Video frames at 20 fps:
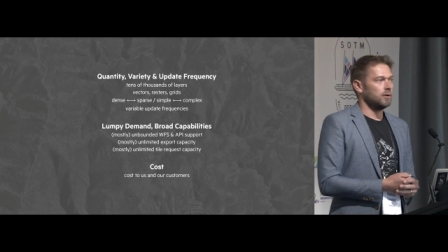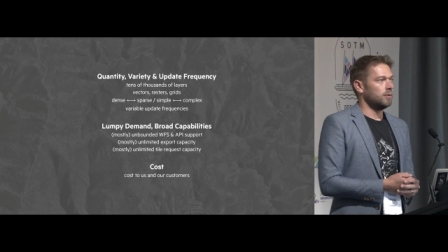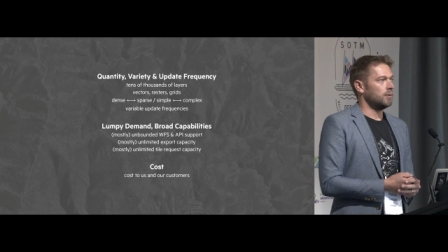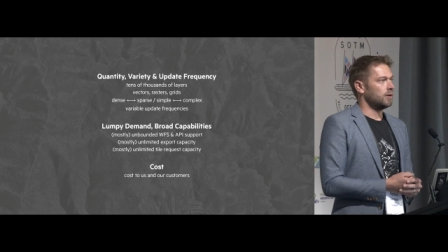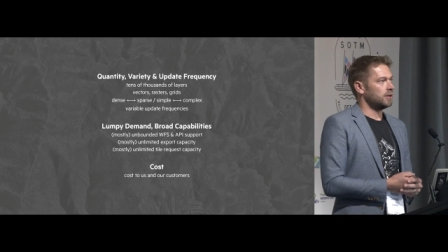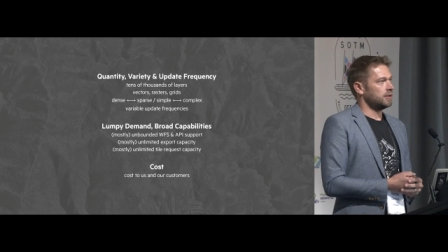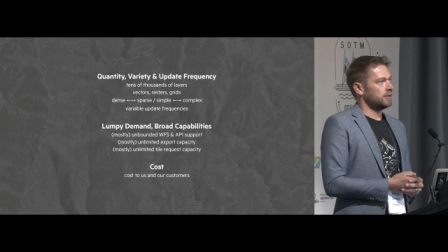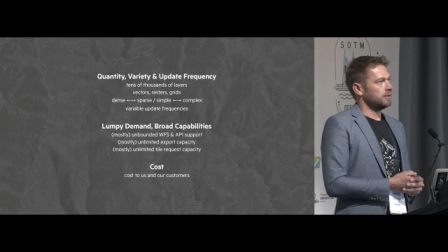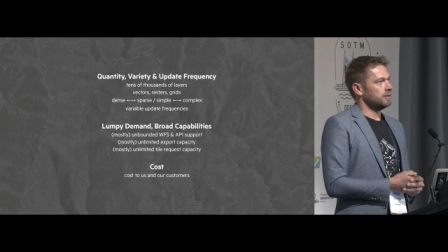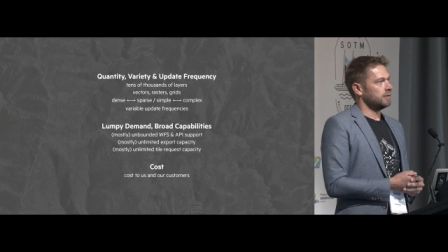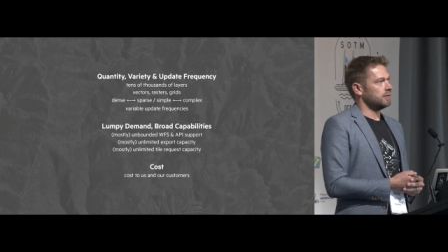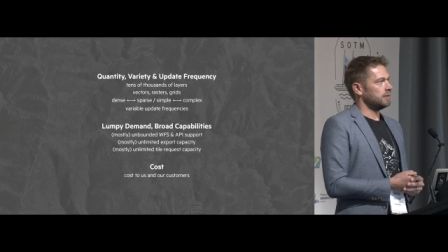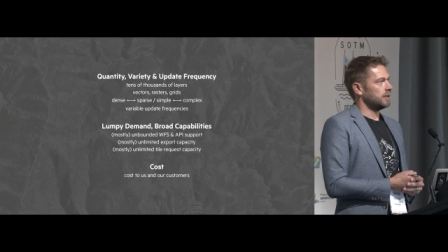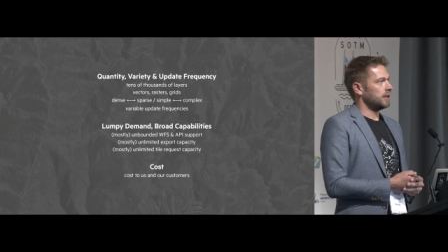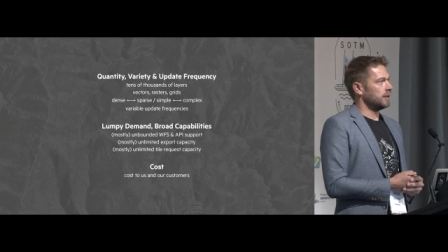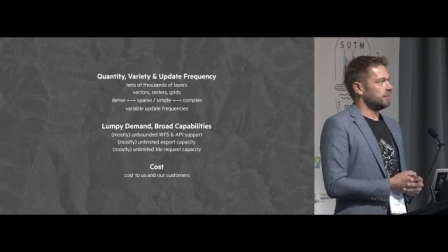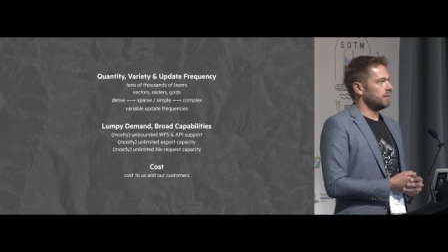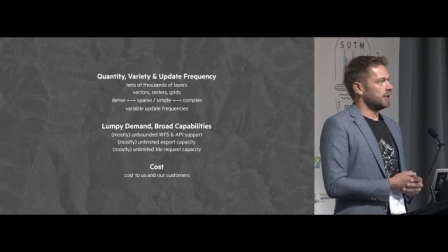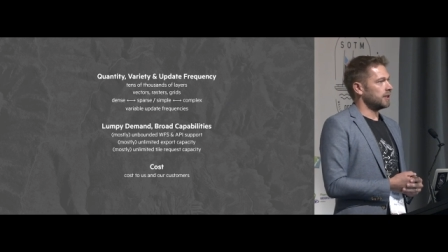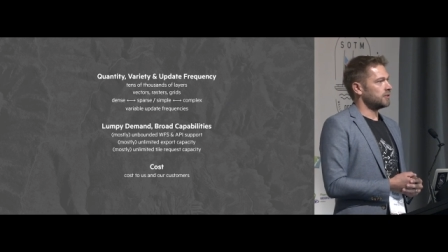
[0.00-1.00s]
who want to
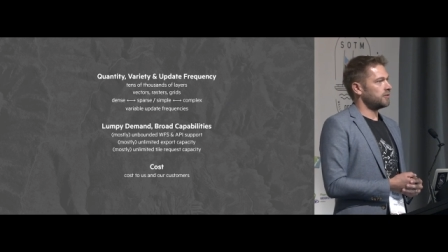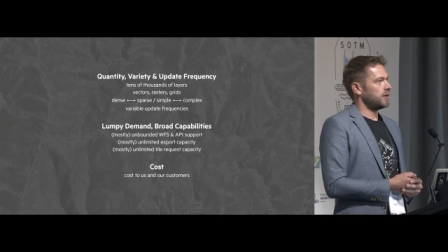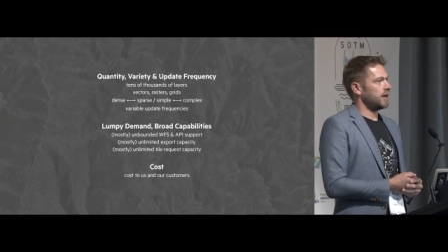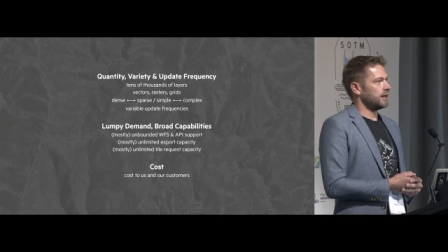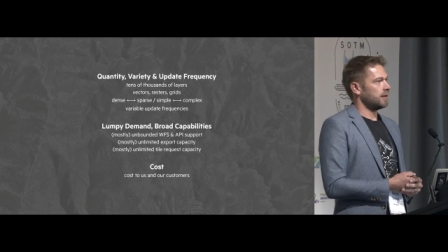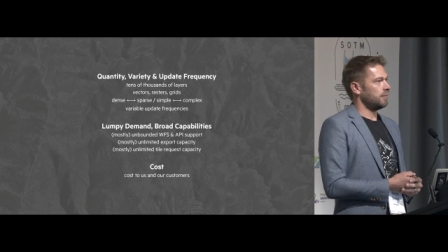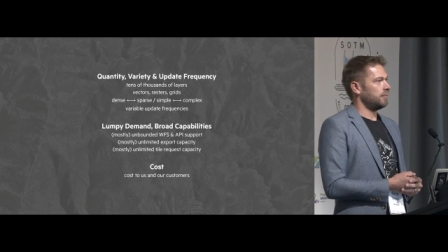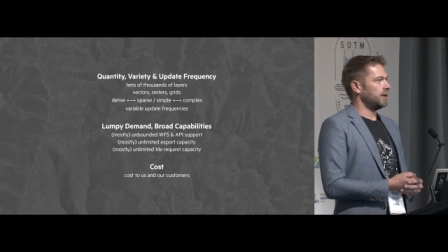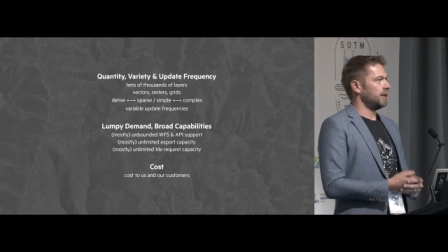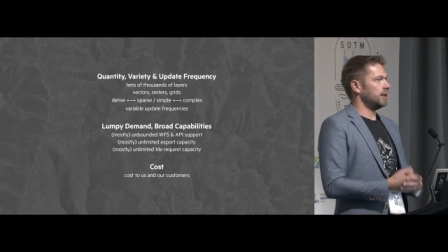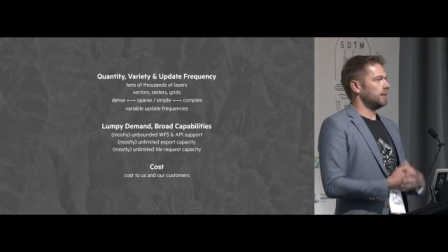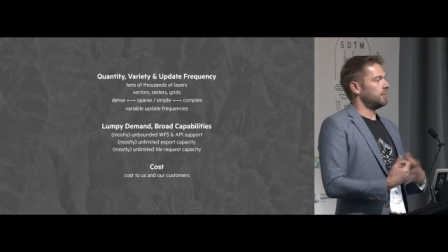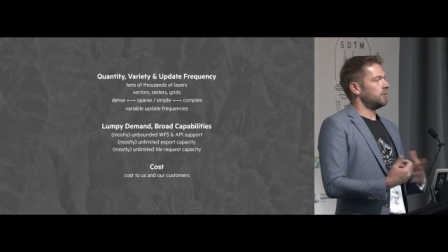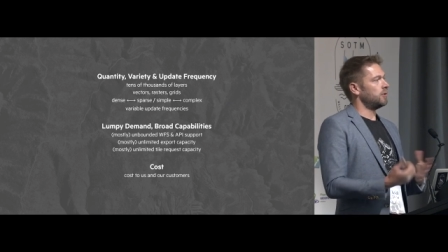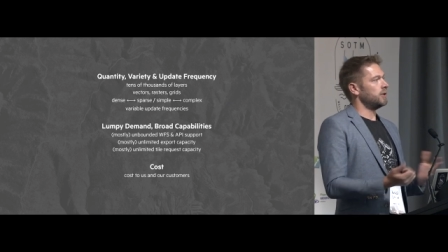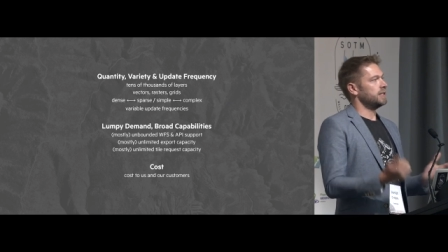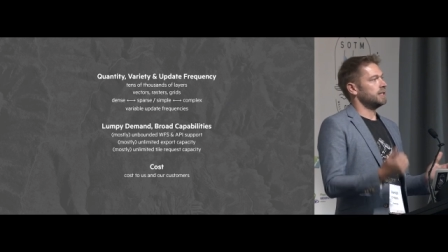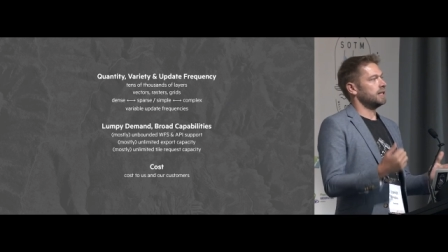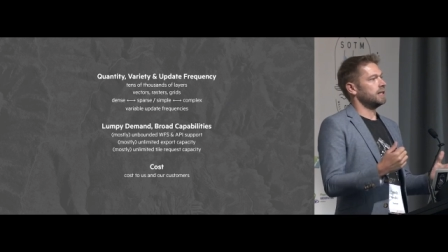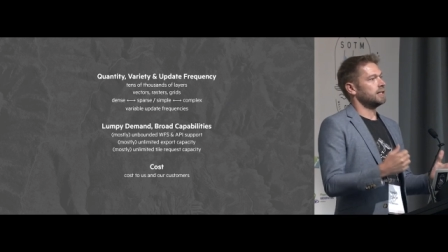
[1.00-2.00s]
um, extract a billion
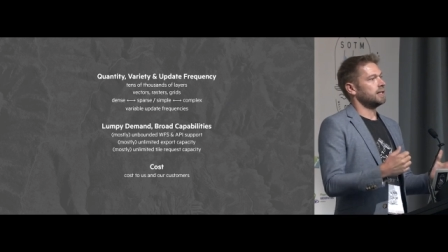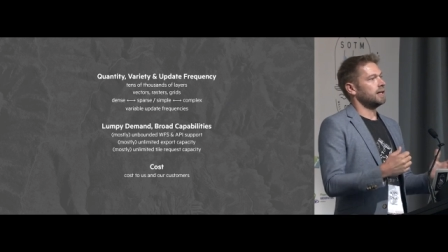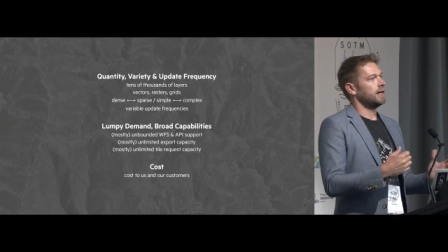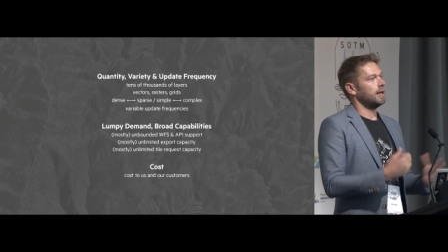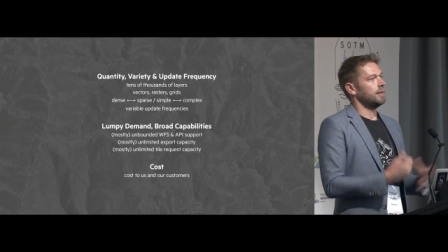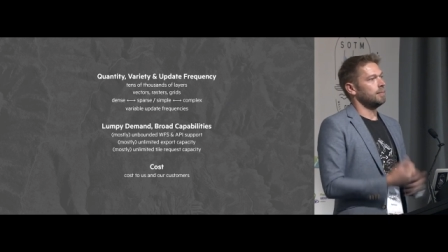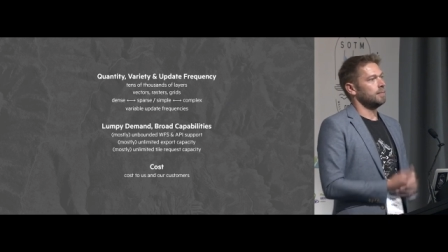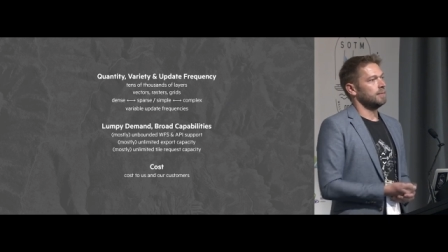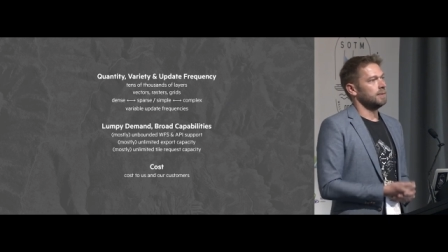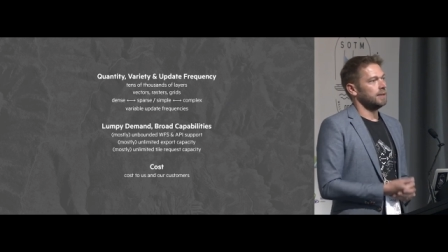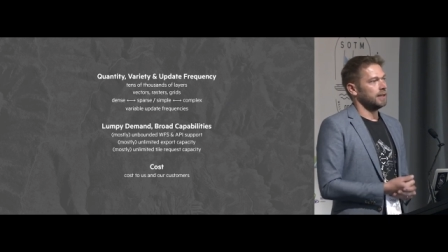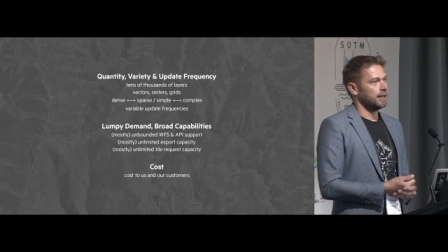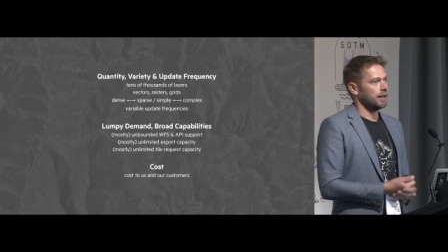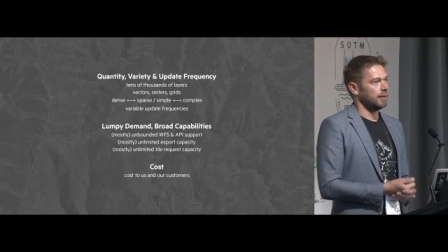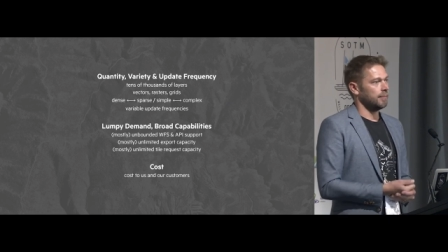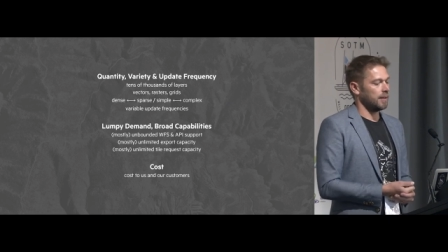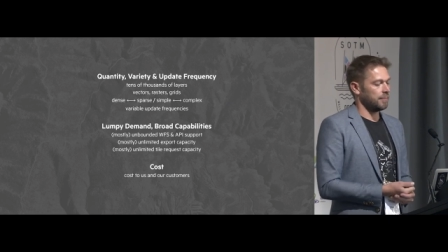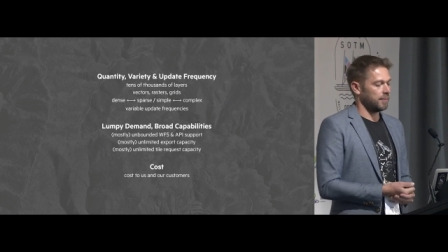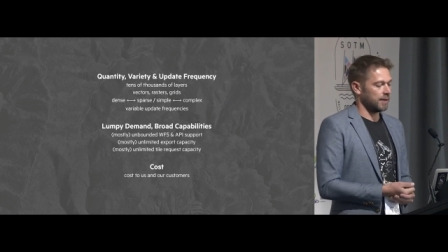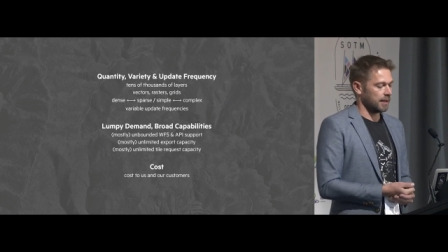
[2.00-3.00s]
points at a time,
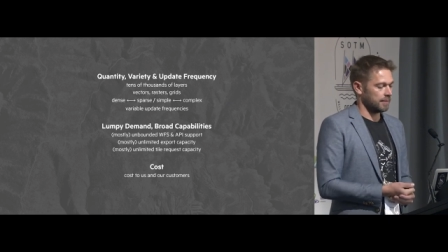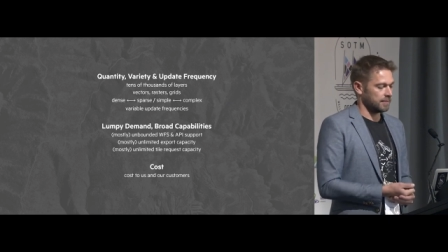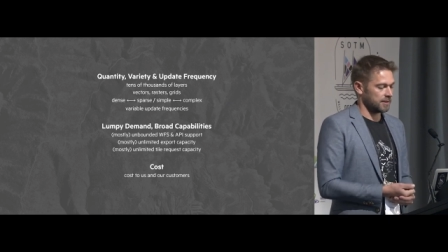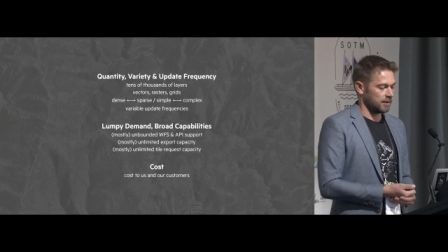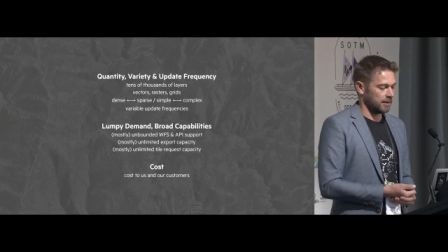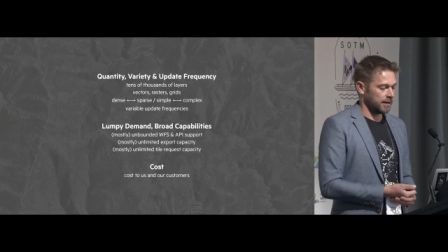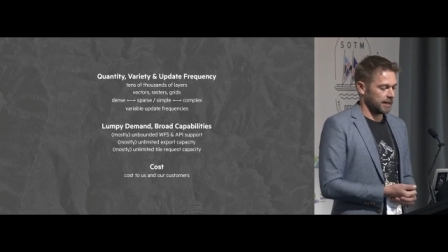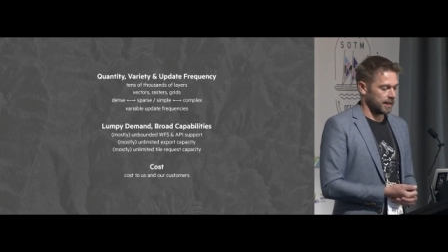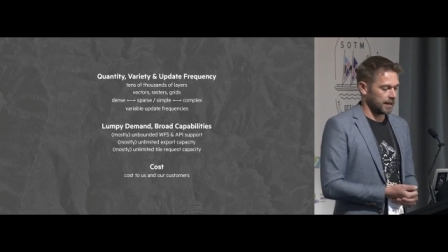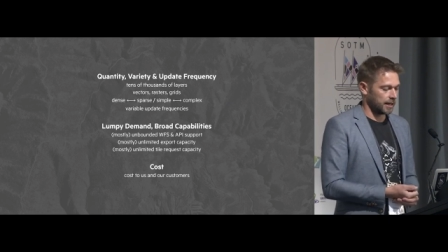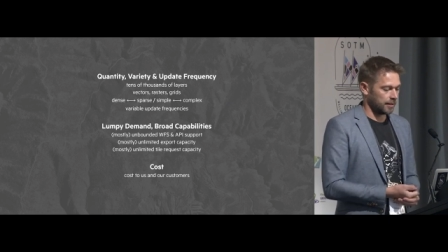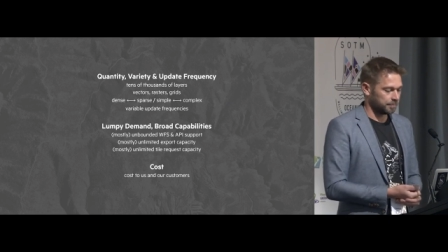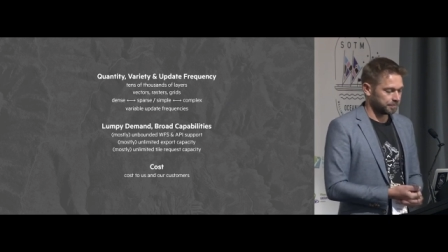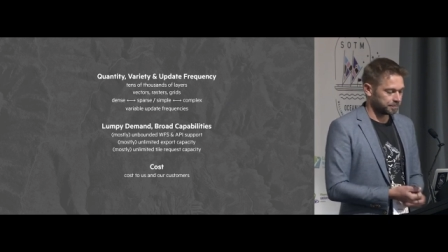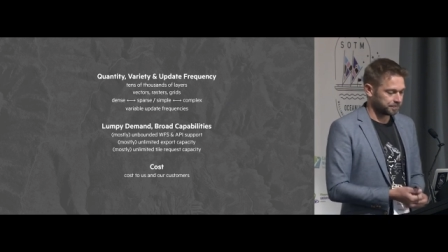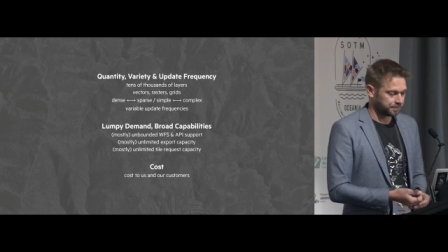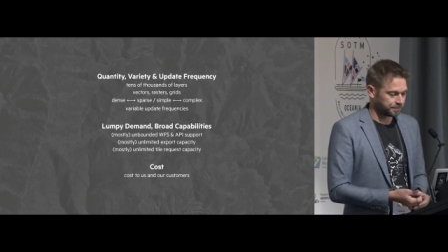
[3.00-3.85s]
um, that becomes a lot harder.